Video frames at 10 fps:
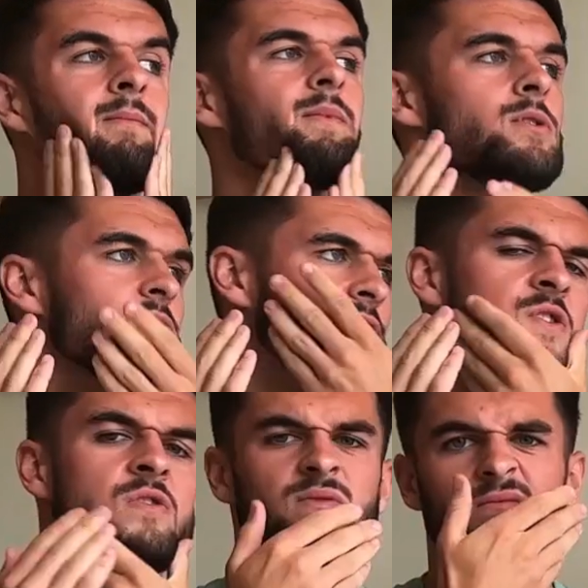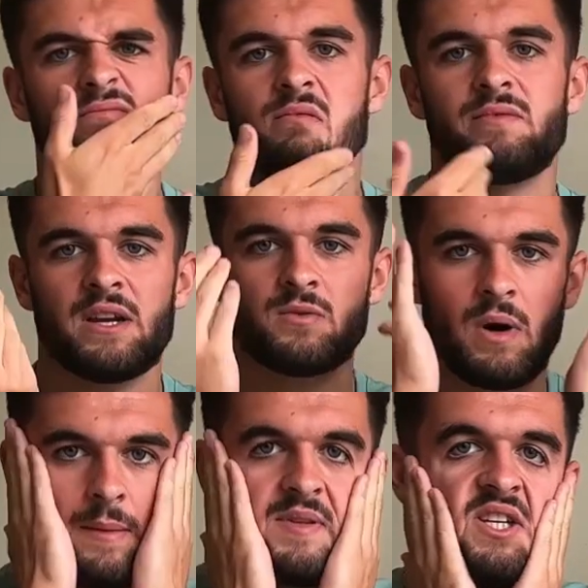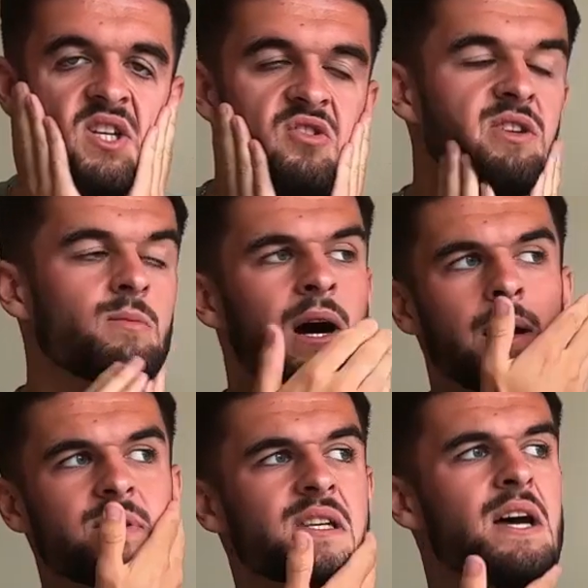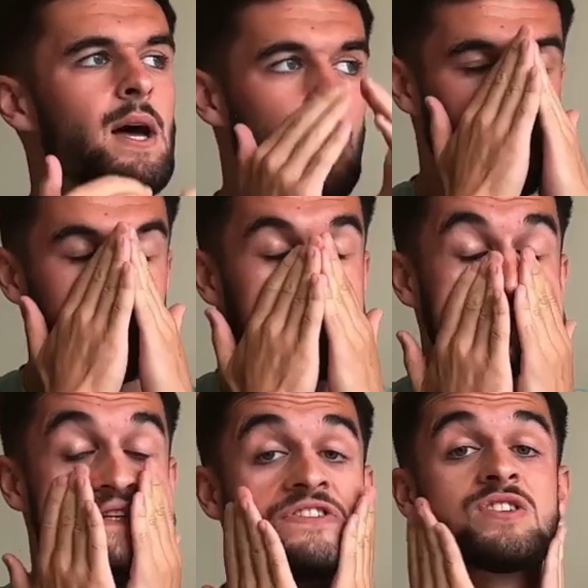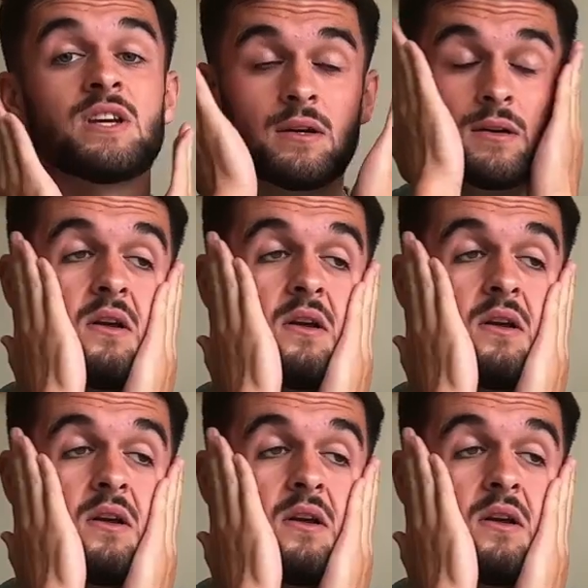You just use face wipes, tea tree wipes, and that's literally it.